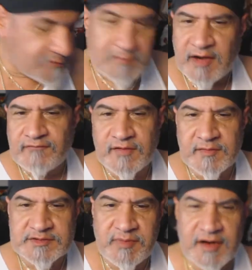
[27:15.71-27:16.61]
My
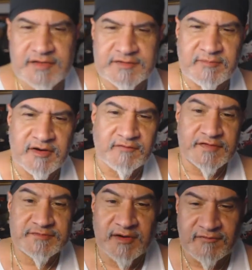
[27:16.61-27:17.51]
famous boxer,
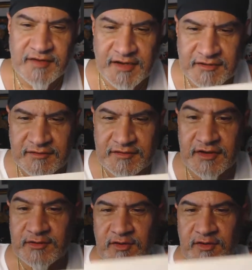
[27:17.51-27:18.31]
Marvelous Marvin Hagler, another